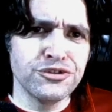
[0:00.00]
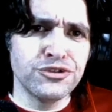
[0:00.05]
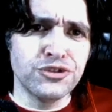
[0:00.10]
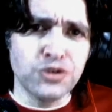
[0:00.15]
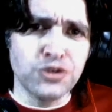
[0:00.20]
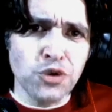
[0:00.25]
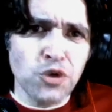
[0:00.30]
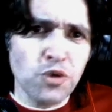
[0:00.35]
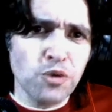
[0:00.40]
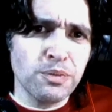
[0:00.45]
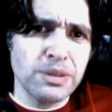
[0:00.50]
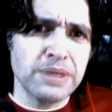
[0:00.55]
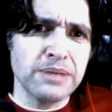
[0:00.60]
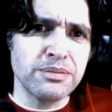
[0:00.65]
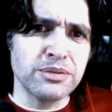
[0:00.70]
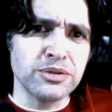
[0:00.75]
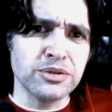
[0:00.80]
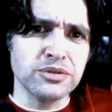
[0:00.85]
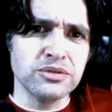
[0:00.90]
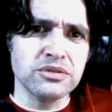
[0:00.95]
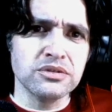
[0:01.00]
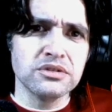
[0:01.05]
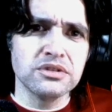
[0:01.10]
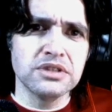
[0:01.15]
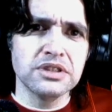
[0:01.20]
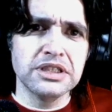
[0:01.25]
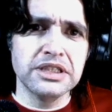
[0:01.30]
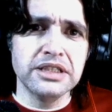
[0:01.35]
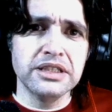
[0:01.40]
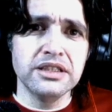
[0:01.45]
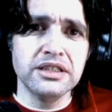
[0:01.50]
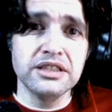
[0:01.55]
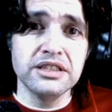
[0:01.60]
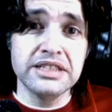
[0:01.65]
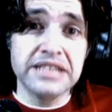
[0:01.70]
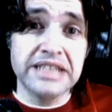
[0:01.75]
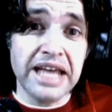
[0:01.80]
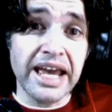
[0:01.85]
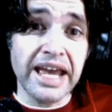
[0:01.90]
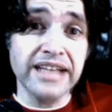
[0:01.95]
Do people
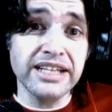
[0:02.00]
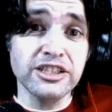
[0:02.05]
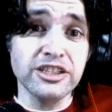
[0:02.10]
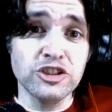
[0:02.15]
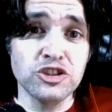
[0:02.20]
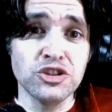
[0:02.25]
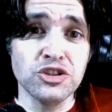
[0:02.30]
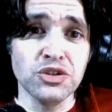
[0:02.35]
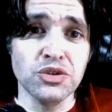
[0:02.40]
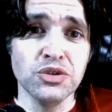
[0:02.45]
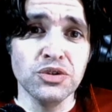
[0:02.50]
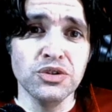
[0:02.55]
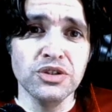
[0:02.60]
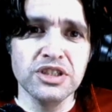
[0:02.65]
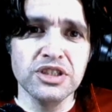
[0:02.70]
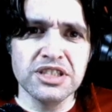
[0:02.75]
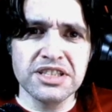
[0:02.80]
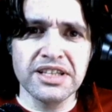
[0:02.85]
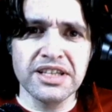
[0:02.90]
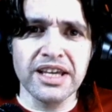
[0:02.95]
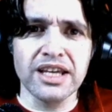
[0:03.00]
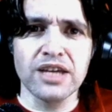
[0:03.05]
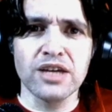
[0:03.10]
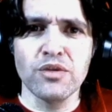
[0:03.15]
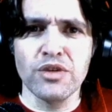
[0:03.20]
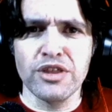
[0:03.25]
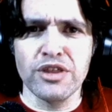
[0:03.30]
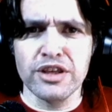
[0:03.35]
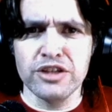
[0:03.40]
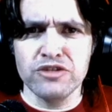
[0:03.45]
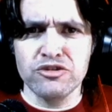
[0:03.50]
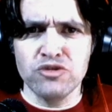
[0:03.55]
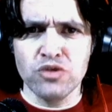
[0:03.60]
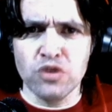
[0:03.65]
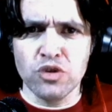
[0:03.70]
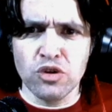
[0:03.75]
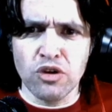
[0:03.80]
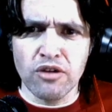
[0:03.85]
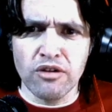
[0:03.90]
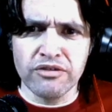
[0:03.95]
tend to stick with this
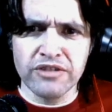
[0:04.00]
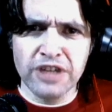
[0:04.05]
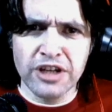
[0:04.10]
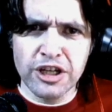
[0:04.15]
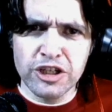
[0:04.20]
rule of